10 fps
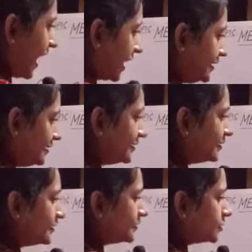and
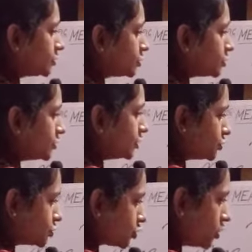in
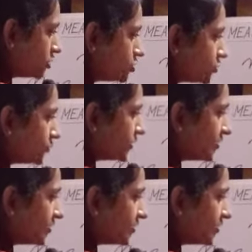short we